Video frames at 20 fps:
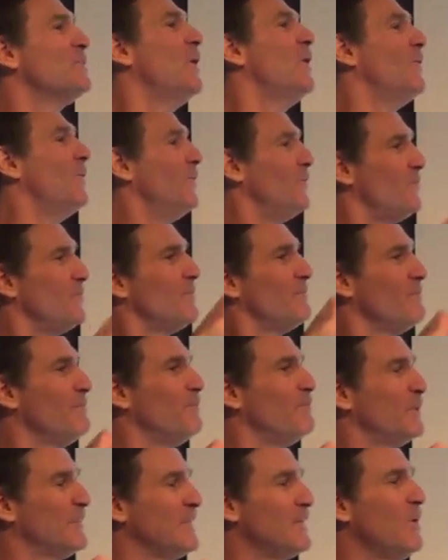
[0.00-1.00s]
so
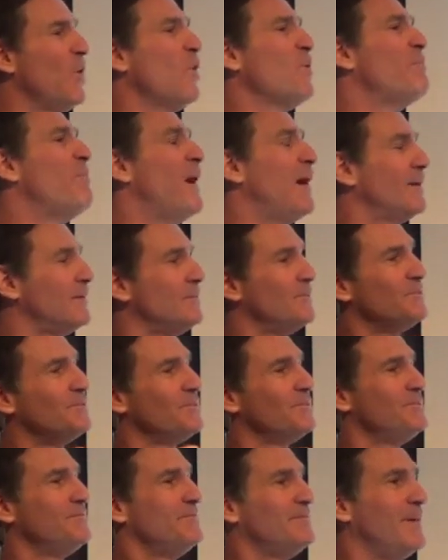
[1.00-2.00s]
with the Coke
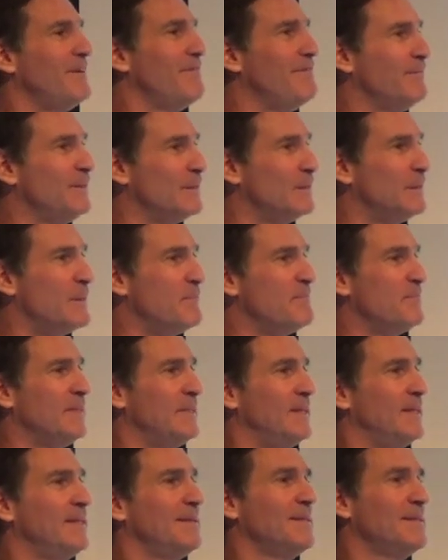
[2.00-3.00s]
bottles, I filled up
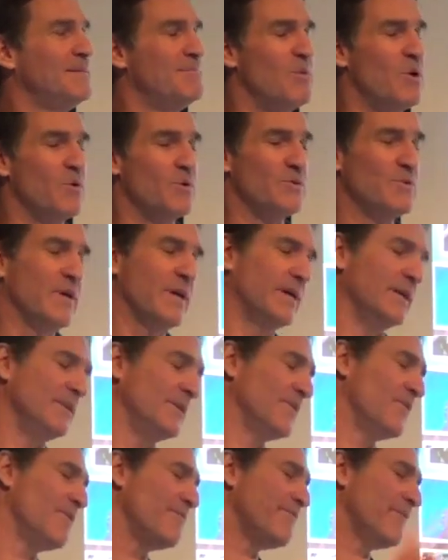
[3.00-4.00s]
the, the motorcycle
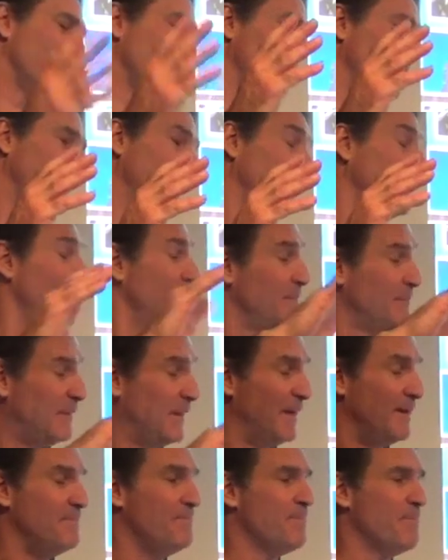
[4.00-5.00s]
and off I went.
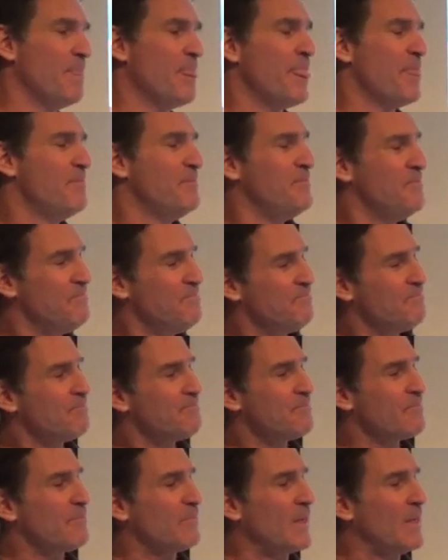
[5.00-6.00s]
But
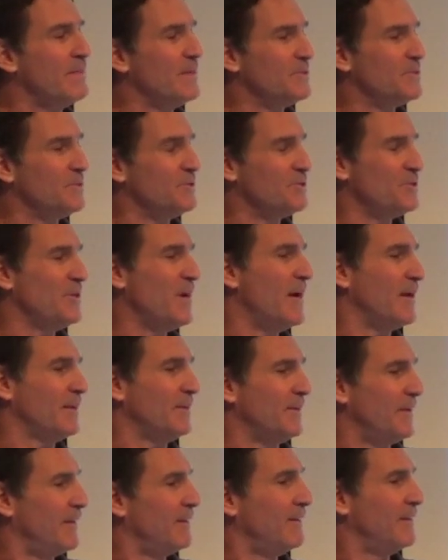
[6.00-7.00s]
this will
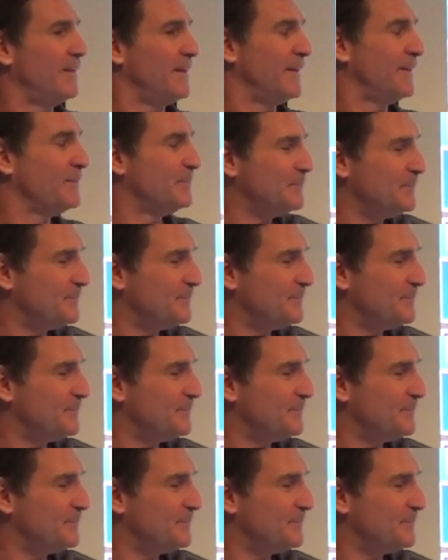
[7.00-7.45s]
shock you, I think.